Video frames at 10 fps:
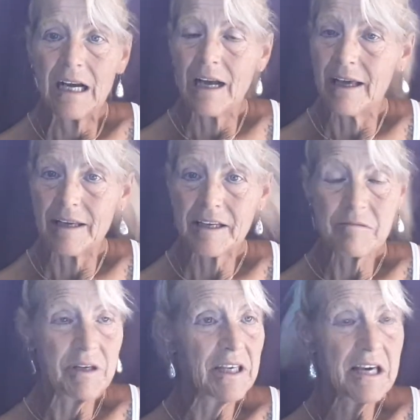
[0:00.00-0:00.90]
And it
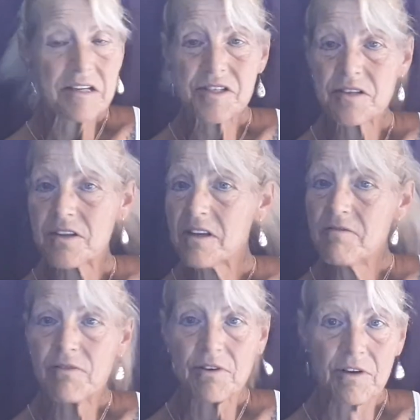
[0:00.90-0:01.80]
could be cancer of the
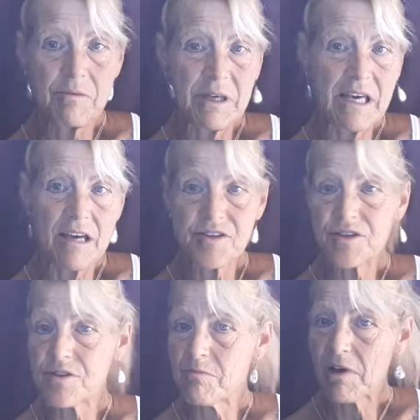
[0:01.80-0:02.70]
liver, it could be
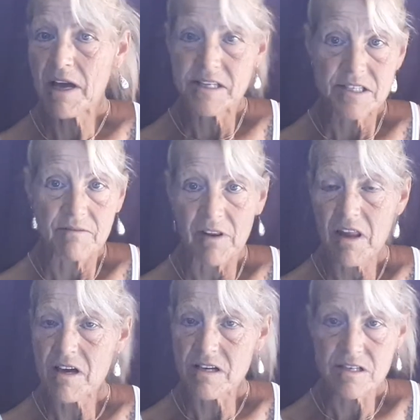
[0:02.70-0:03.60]
cancer of the breast, of the
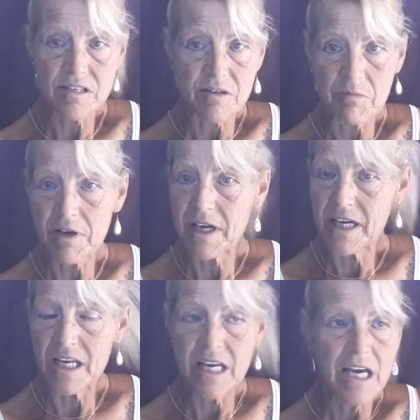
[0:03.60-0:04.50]
lungs, of the
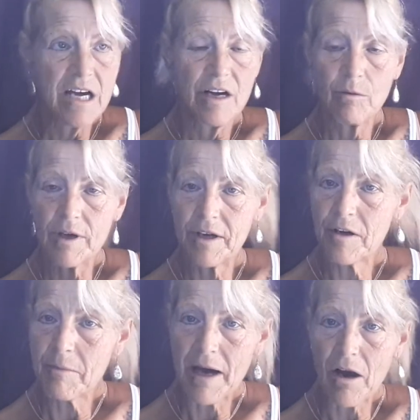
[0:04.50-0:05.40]
brain. We hear
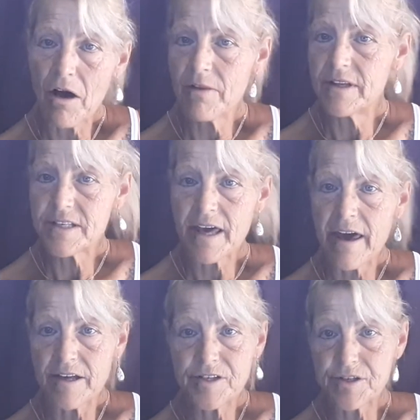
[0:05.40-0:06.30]
about all these
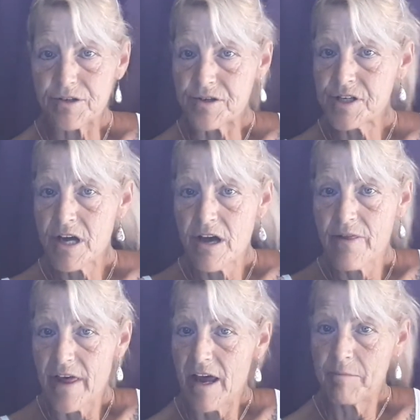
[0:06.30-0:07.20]
cancers
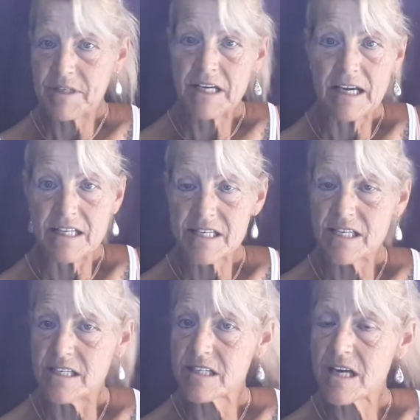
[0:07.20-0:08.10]
that hepatitis
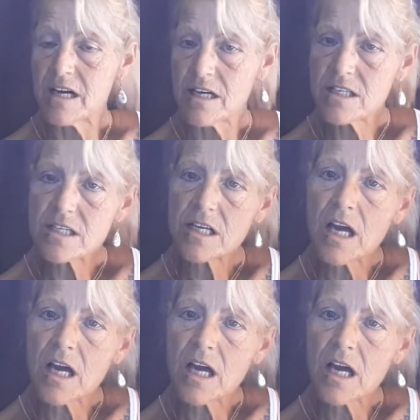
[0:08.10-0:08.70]
C has caused.